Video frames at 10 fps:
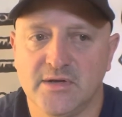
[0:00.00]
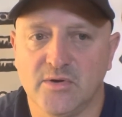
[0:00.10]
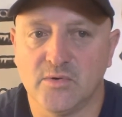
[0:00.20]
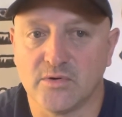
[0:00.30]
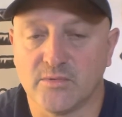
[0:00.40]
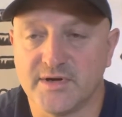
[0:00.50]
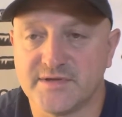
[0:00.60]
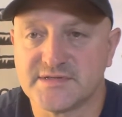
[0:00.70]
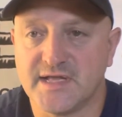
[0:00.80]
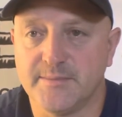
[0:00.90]
or
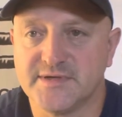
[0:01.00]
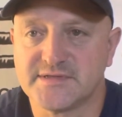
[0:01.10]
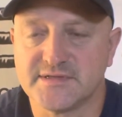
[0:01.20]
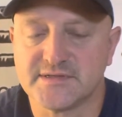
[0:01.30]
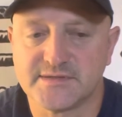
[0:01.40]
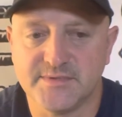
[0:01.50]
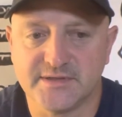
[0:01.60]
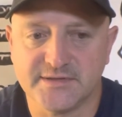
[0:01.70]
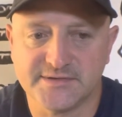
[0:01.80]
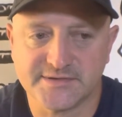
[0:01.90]
runs that business,
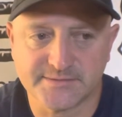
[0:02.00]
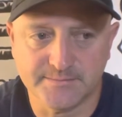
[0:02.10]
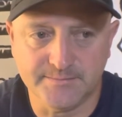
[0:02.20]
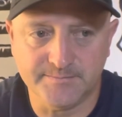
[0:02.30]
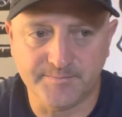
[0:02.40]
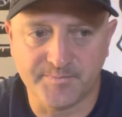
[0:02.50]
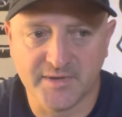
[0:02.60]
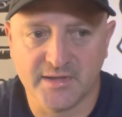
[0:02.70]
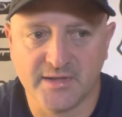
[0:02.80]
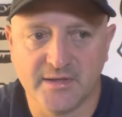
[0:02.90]
because
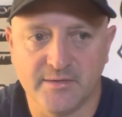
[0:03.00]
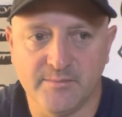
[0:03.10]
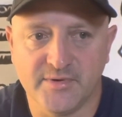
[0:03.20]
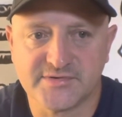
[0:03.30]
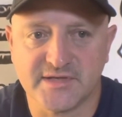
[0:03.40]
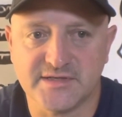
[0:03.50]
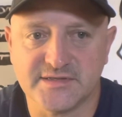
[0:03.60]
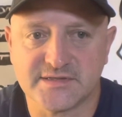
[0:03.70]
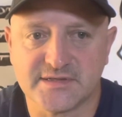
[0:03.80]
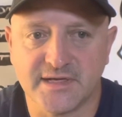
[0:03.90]
most of
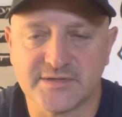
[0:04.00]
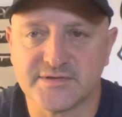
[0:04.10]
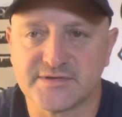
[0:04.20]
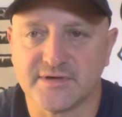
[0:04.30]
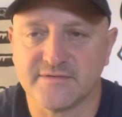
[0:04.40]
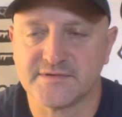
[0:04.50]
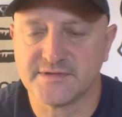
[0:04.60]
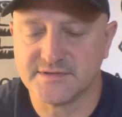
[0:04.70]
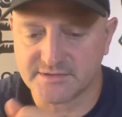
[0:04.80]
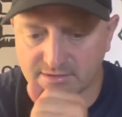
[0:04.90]
these answering
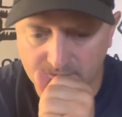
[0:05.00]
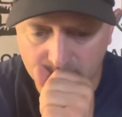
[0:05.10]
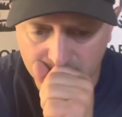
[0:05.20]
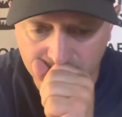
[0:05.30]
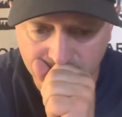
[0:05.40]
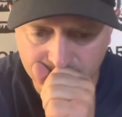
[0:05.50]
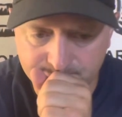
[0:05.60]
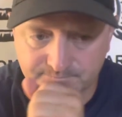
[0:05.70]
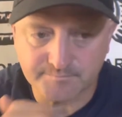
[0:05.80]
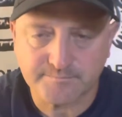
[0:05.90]
services are
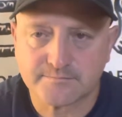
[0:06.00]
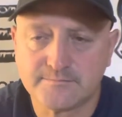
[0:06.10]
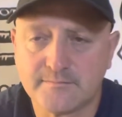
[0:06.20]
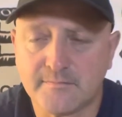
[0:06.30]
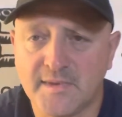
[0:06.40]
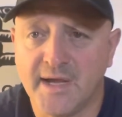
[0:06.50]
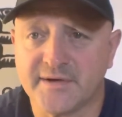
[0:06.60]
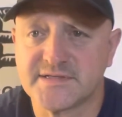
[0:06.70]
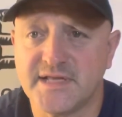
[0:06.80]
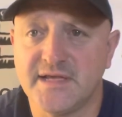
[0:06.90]
out of
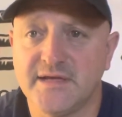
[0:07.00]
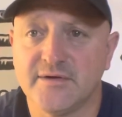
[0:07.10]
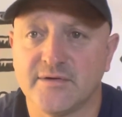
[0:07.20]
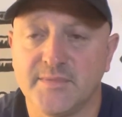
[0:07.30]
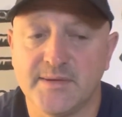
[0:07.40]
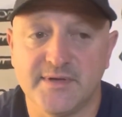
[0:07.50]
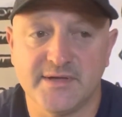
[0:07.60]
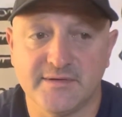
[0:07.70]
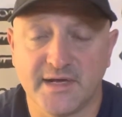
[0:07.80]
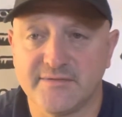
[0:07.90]
state or maybe
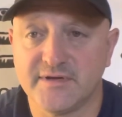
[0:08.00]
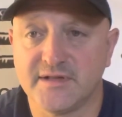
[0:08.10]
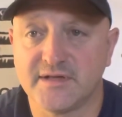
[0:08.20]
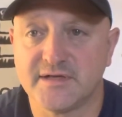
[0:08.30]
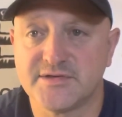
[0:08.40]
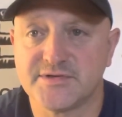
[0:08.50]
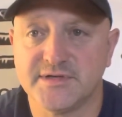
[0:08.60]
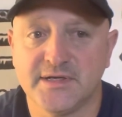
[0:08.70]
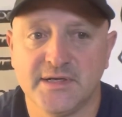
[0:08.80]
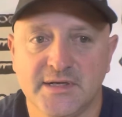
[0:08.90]
not even in the
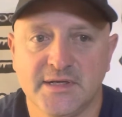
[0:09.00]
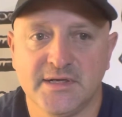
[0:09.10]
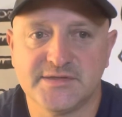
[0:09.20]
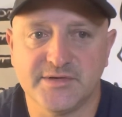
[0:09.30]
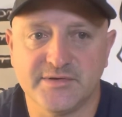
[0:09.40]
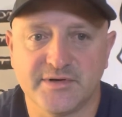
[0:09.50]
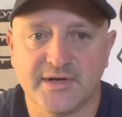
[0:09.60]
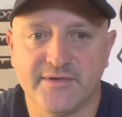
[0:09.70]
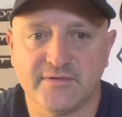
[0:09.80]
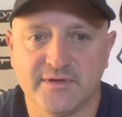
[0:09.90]
country. So you're gonna
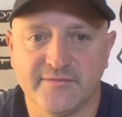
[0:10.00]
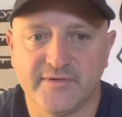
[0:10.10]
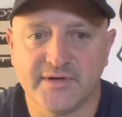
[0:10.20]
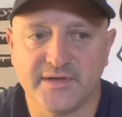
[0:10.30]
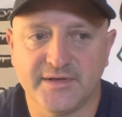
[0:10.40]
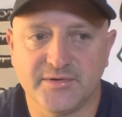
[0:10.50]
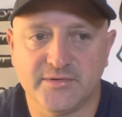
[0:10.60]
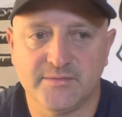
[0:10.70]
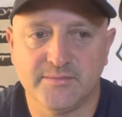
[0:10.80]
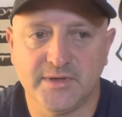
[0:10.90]
have very
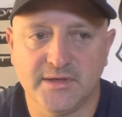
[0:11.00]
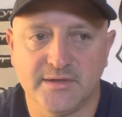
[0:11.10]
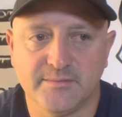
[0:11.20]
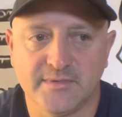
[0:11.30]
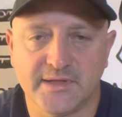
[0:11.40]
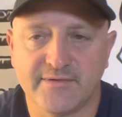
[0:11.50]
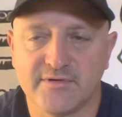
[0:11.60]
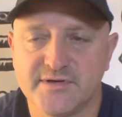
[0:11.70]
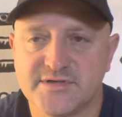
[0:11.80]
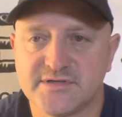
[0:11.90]
little
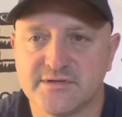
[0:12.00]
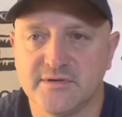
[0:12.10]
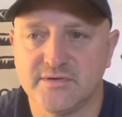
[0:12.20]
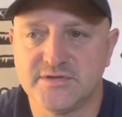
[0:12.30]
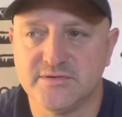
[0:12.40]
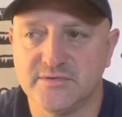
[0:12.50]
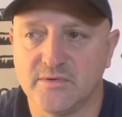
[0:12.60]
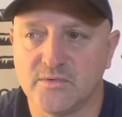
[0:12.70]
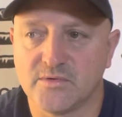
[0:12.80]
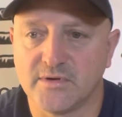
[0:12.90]
leverage
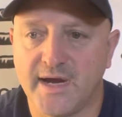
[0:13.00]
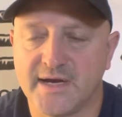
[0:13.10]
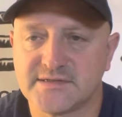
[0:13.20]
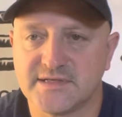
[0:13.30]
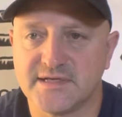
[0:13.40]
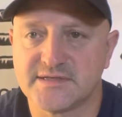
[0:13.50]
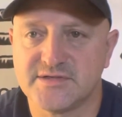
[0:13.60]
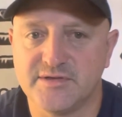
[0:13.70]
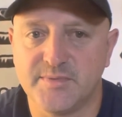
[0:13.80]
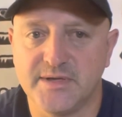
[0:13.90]
to or access
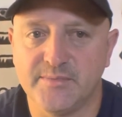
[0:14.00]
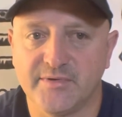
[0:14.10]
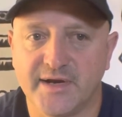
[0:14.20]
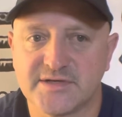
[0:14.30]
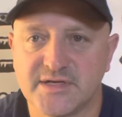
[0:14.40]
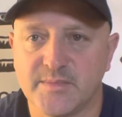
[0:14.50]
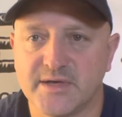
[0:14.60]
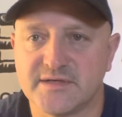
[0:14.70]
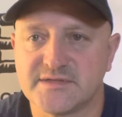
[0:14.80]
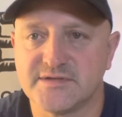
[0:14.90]
to the people that actually make
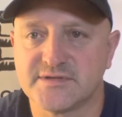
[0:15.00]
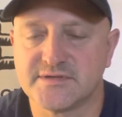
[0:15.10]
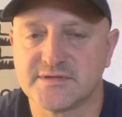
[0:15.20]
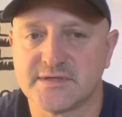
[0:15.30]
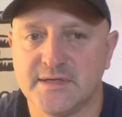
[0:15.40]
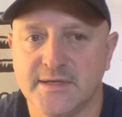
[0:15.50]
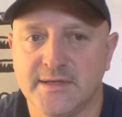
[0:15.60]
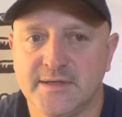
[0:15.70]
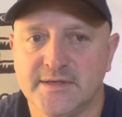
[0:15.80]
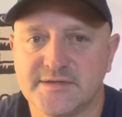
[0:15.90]
decisions.
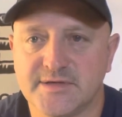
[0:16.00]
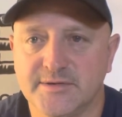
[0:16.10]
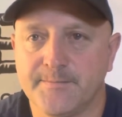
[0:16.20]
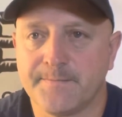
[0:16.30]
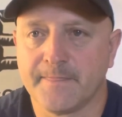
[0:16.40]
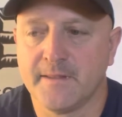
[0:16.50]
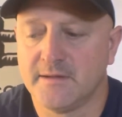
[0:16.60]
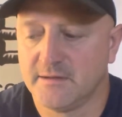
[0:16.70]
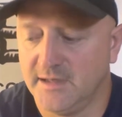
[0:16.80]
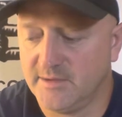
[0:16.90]
So
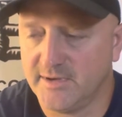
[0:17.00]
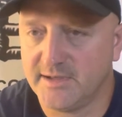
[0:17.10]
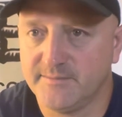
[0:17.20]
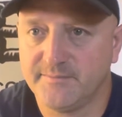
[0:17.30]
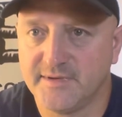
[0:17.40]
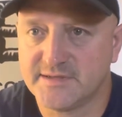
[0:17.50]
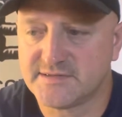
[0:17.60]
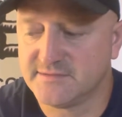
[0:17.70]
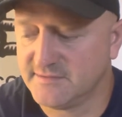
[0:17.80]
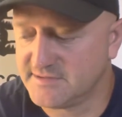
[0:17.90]
anyway,
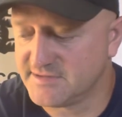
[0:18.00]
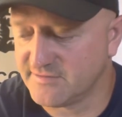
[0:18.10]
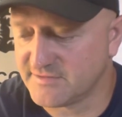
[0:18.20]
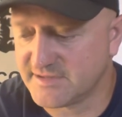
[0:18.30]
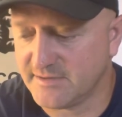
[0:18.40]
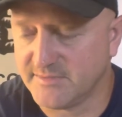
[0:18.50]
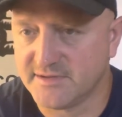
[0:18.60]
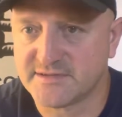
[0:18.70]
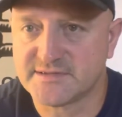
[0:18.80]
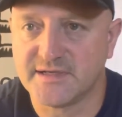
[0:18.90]
this is over 10
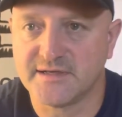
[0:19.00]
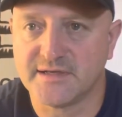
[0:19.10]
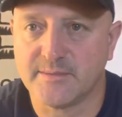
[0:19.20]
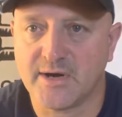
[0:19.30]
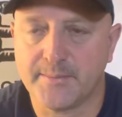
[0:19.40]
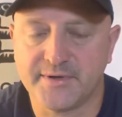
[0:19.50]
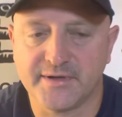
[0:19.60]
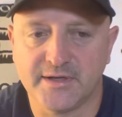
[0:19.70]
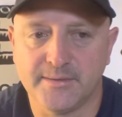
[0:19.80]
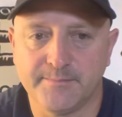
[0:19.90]
minutes and I'm wrapping it
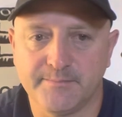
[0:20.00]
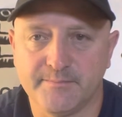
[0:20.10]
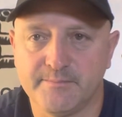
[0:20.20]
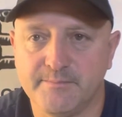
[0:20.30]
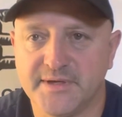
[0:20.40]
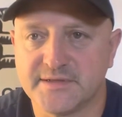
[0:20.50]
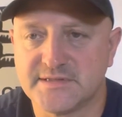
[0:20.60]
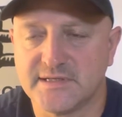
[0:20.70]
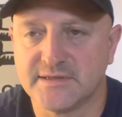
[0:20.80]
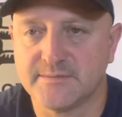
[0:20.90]
up.
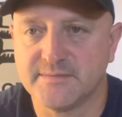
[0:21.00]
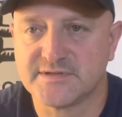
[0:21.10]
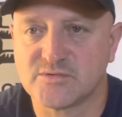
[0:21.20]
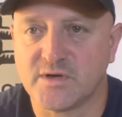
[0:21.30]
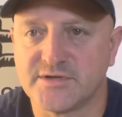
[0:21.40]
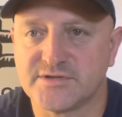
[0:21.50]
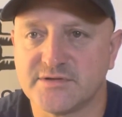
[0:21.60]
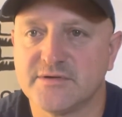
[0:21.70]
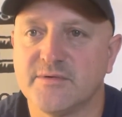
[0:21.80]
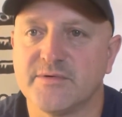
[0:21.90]
But this is
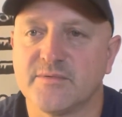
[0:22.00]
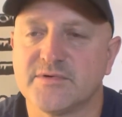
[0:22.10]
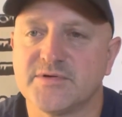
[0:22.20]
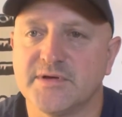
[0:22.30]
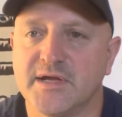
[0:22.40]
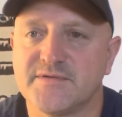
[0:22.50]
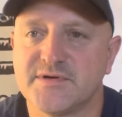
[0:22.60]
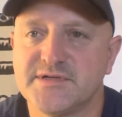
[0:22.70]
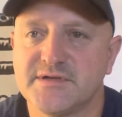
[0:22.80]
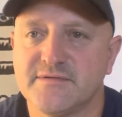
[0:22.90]
Roger with Tree Life Tree
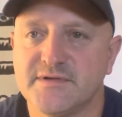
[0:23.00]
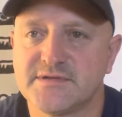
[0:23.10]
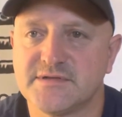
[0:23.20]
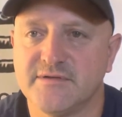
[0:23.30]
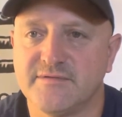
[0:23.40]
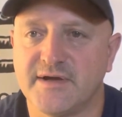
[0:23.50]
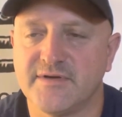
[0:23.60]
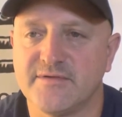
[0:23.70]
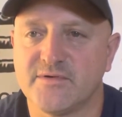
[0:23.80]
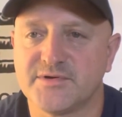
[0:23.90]
Service,
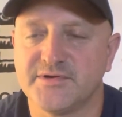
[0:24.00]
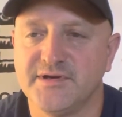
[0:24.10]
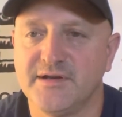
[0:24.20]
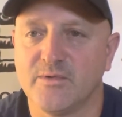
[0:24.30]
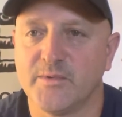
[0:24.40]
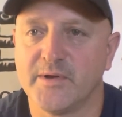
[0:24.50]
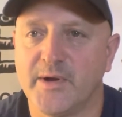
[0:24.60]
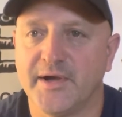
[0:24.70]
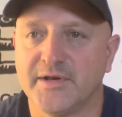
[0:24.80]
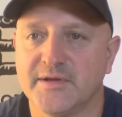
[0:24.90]
584 Tree, where we go
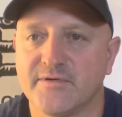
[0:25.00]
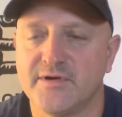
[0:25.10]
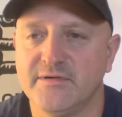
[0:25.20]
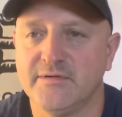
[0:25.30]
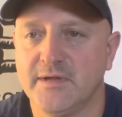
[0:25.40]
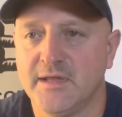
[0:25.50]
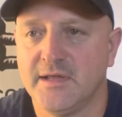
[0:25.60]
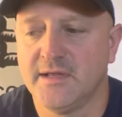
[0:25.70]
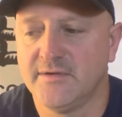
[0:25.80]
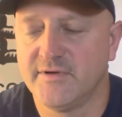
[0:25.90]
out and limb for you.
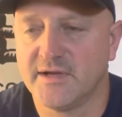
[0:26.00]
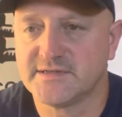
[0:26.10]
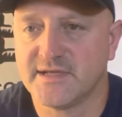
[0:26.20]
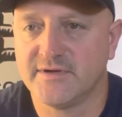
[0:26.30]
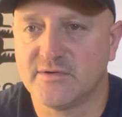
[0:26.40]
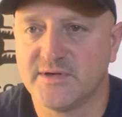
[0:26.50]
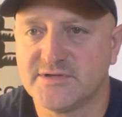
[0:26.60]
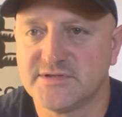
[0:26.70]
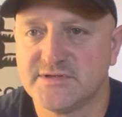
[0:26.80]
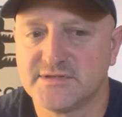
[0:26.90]
If you guys have any
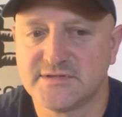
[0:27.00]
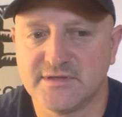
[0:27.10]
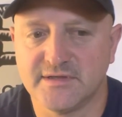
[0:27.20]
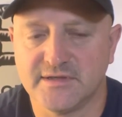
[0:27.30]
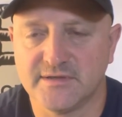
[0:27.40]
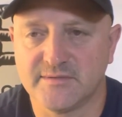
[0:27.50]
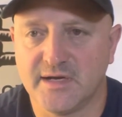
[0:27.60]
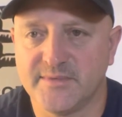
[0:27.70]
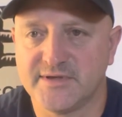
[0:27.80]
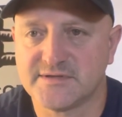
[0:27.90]
questions,
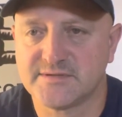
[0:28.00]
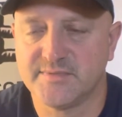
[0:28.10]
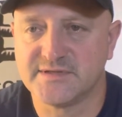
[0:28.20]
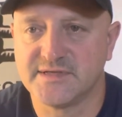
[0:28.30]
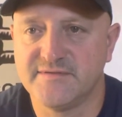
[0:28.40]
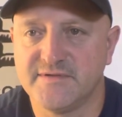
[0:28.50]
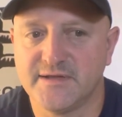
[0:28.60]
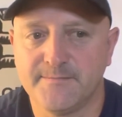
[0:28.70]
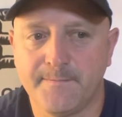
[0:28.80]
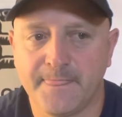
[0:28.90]
comments, please leave them.